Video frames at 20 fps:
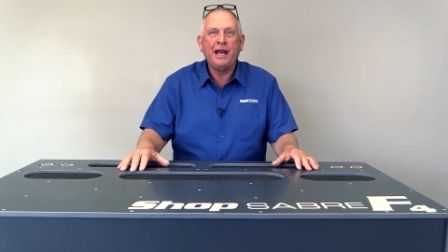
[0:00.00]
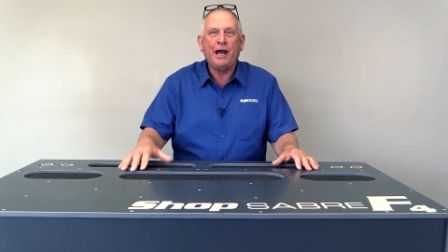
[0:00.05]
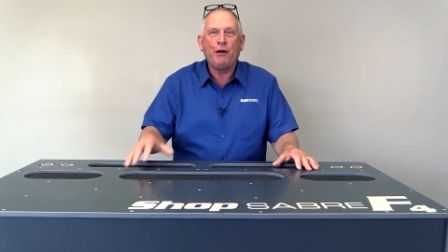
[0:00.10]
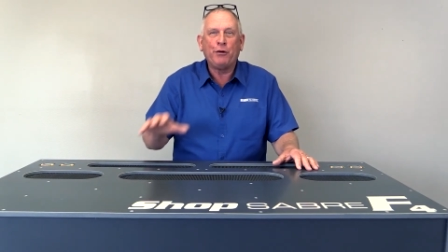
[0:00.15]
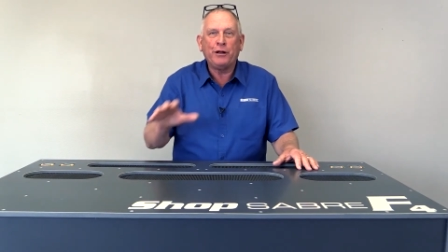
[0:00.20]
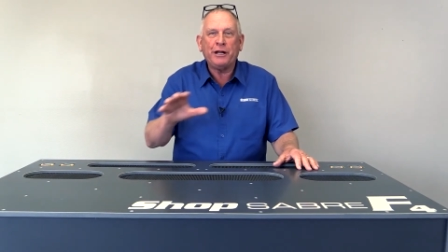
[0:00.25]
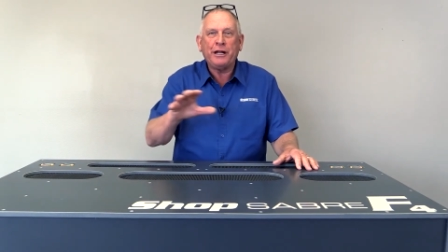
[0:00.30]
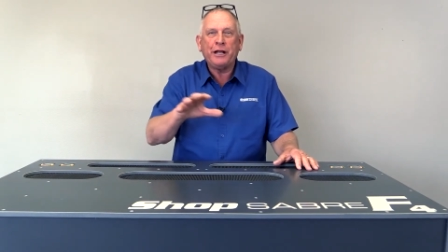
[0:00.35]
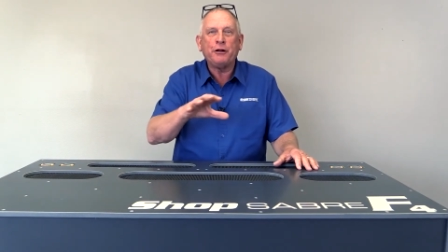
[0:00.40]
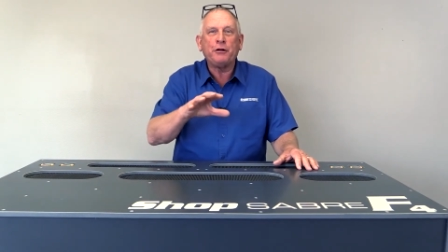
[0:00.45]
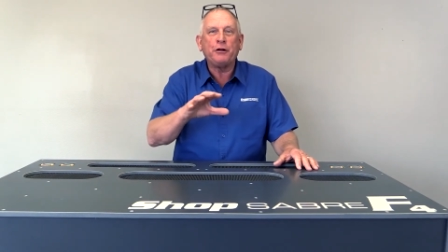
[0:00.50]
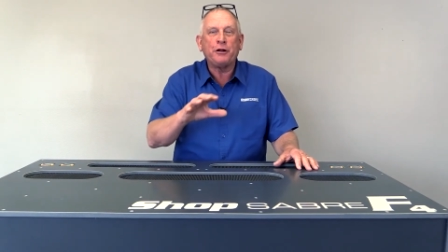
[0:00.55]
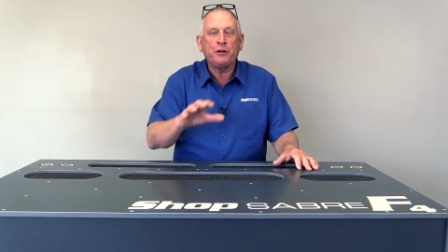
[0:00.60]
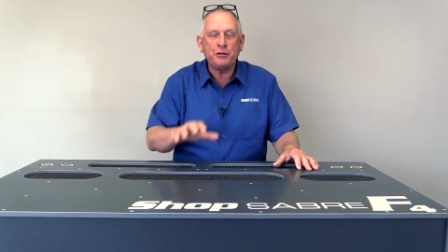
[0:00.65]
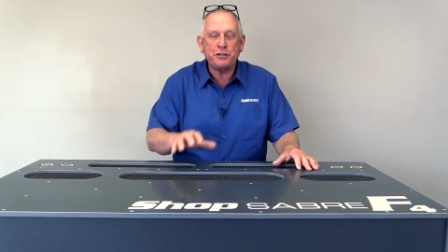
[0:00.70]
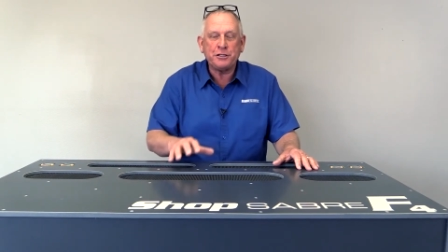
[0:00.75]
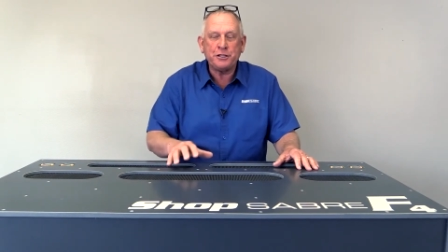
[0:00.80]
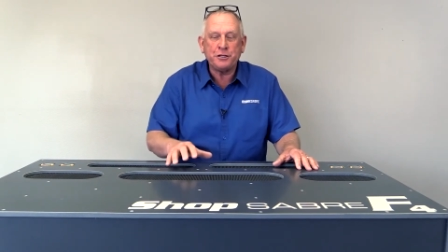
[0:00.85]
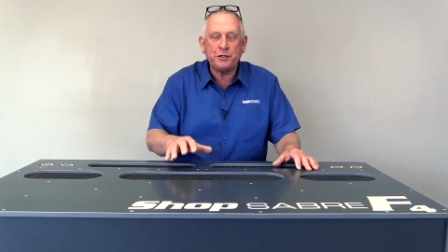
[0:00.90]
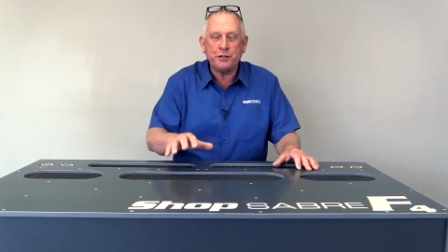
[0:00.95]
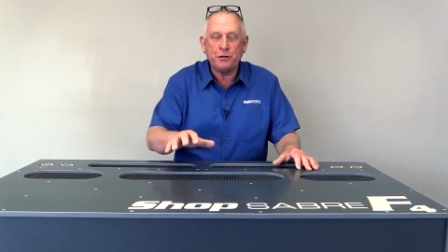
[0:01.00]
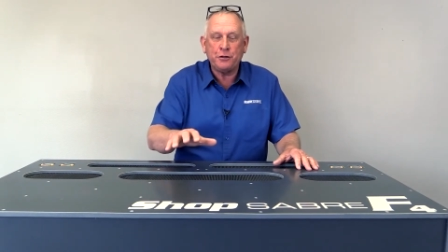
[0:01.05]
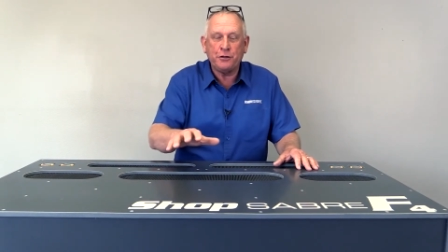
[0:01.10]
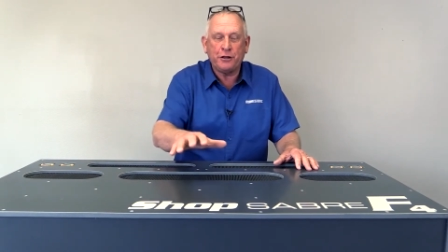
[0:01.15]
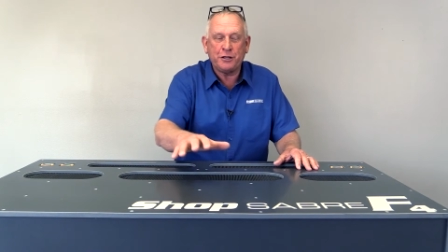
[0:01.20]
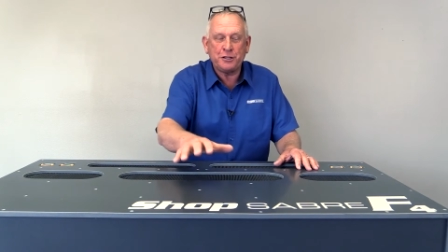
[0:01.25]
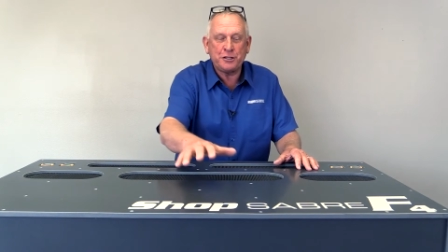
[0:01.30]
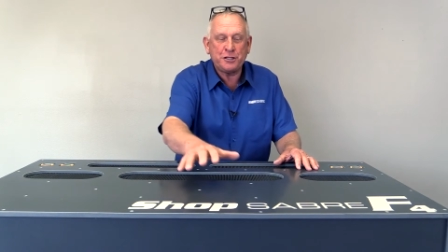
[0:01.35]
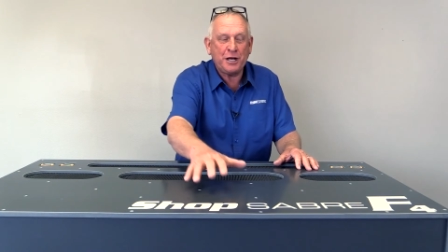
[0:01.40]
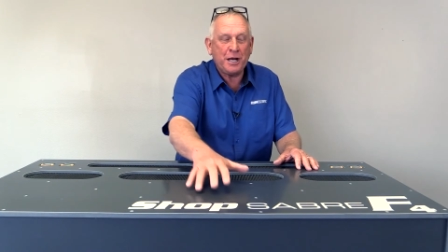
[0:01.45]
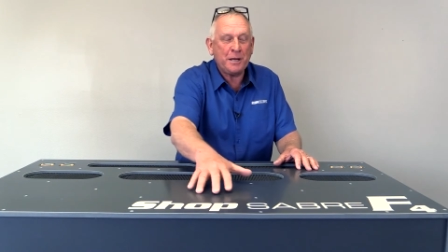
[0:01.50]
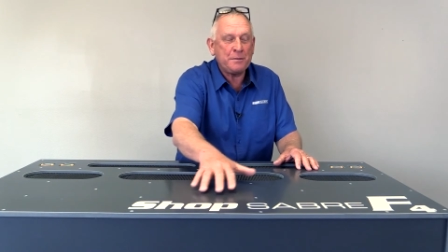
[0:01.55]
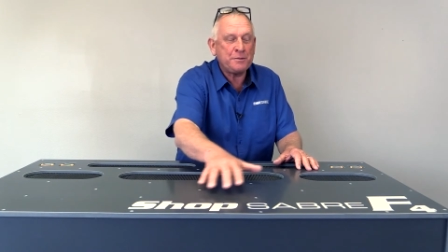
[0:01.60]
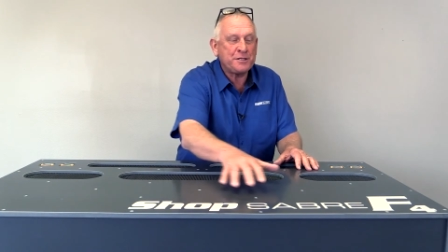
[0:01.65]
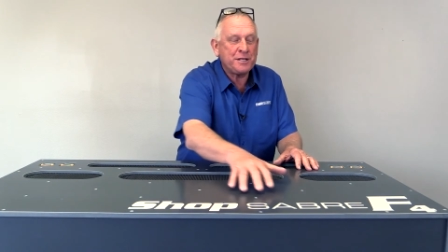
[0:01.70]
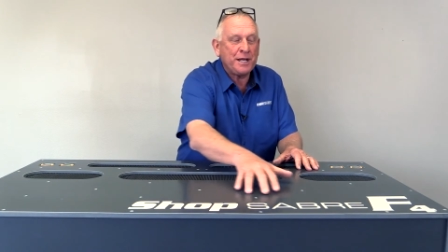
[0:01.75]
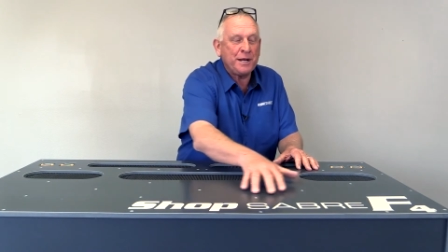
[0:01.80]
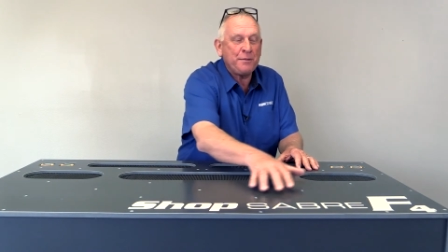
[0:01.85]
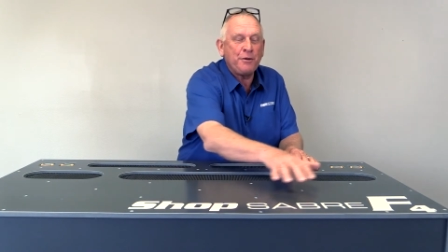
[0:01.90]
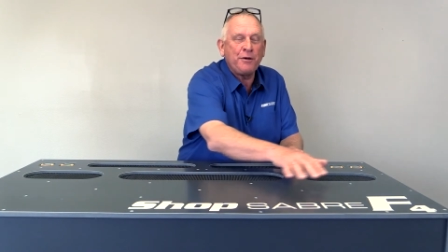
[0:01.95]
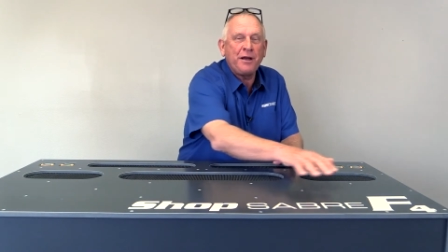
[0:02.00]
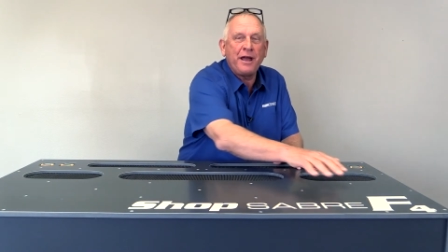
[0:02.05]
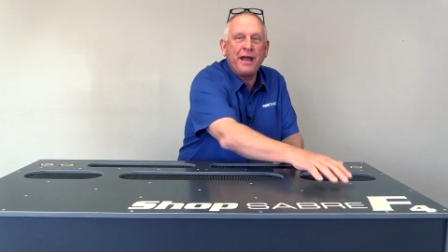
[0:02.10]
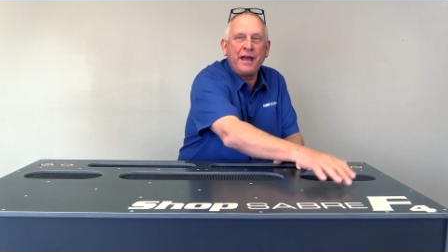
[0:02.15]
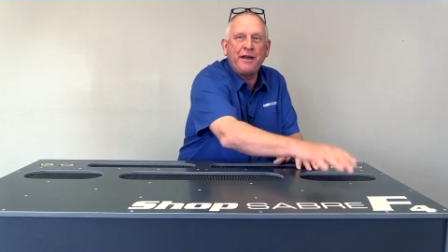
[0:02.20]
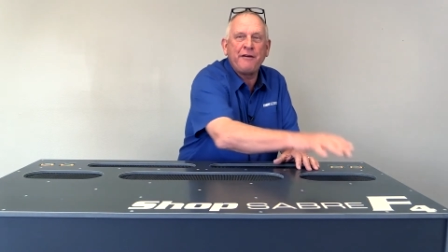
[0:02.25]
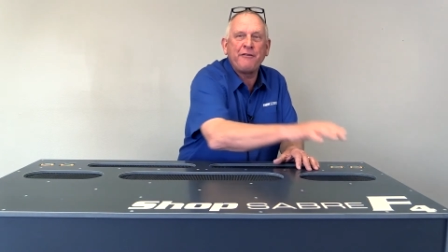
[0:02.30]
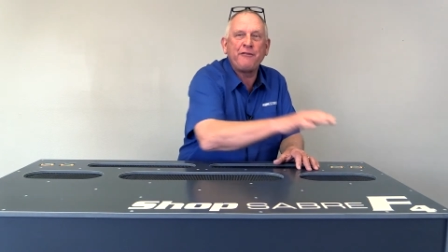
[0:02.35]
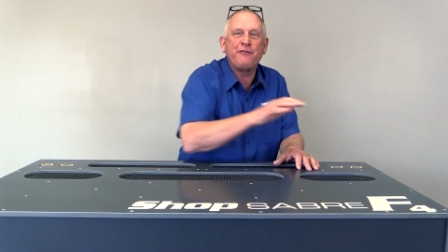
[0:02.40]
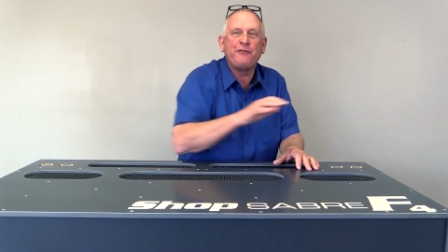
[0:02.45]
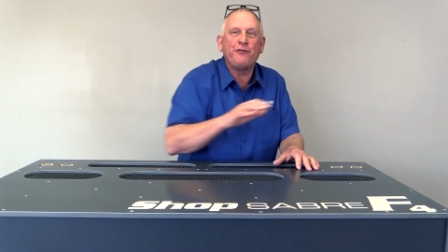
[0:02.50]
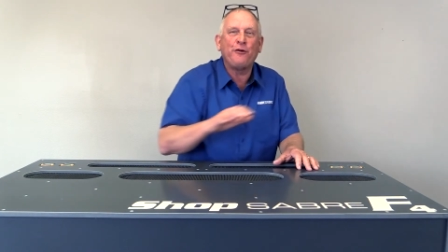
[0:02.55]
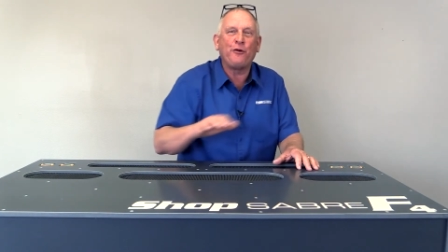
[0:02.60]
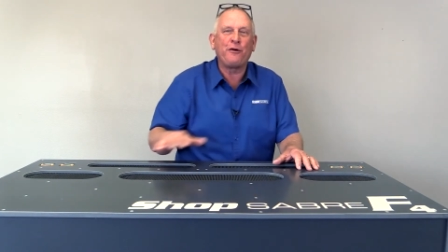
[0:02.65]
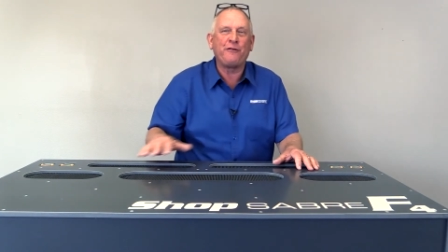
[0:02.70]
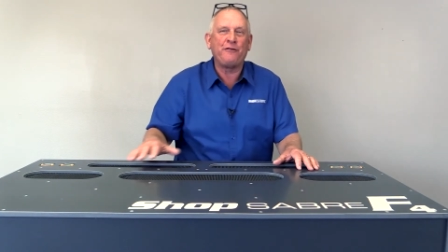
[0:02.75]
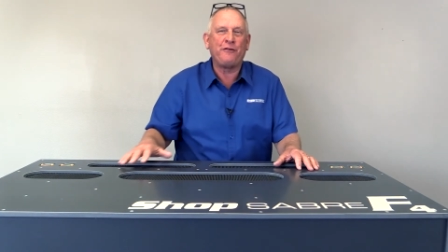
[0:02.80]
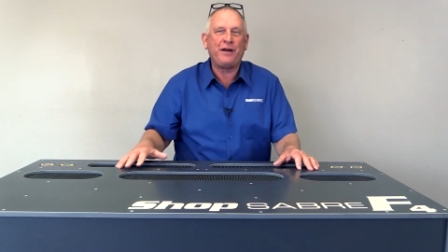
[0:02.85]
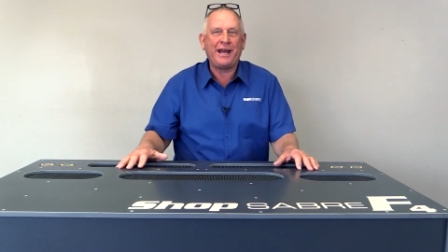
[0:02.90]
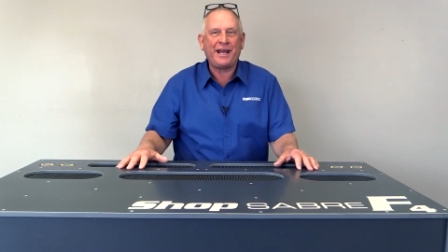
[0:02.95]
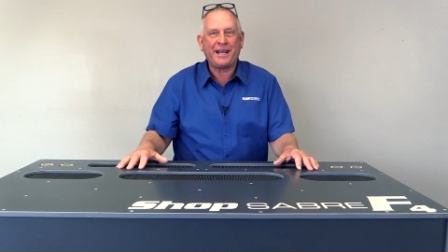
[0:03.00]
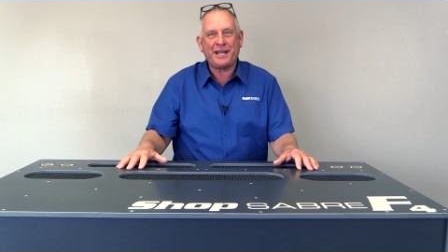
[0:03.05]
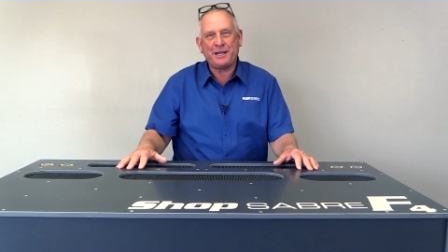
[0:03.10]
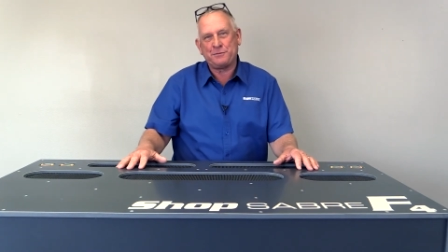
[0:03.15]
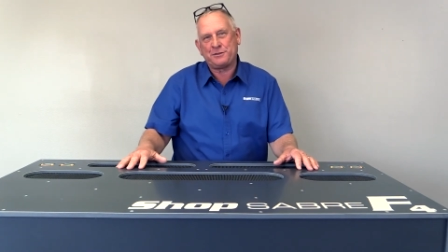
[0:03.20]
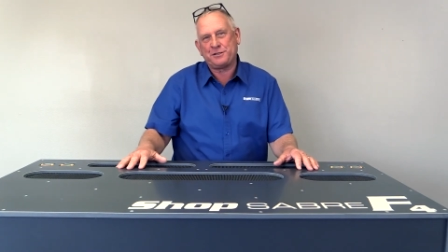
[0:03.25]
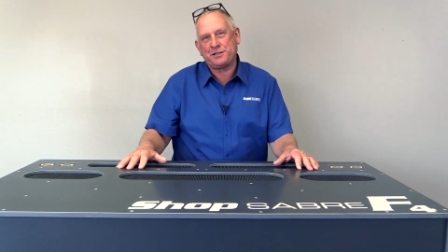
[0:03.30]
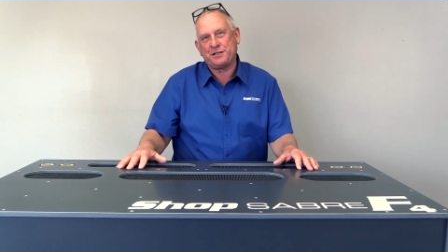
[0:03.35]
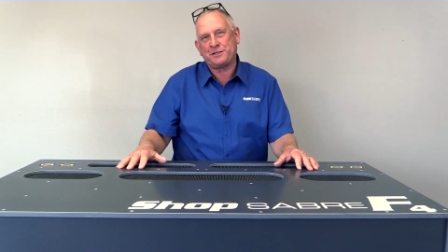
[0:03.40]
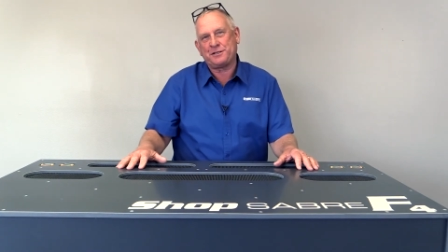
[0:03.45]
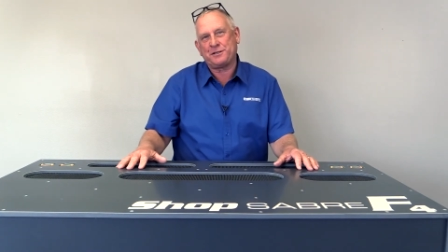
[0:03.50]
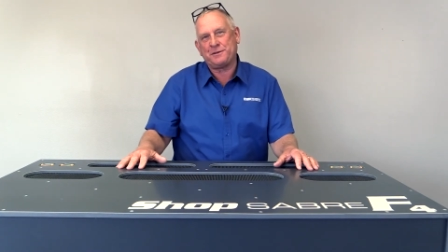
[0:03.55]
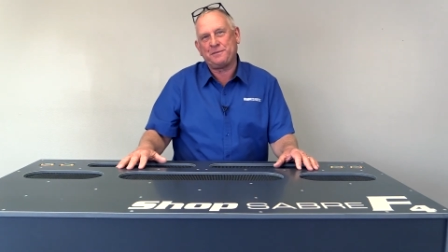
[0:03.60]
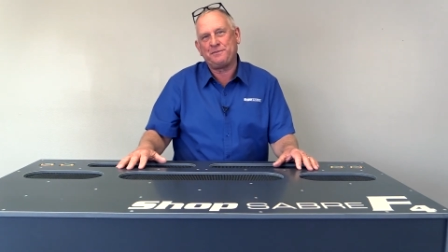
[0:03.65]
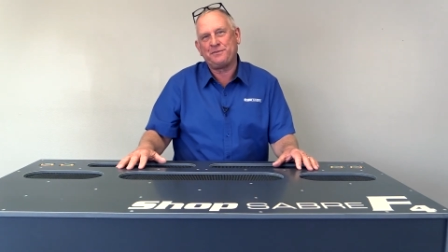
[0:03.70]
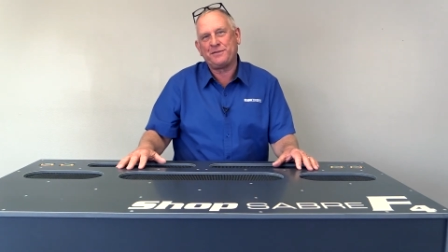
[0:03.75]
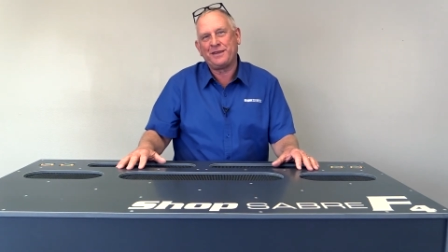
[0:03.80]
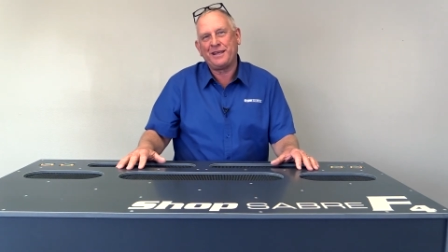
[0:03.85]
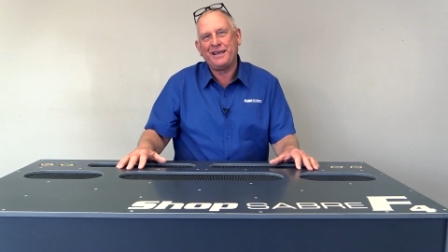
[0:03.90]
I want to introduce you to the Shop Sabre F4 vacuum system.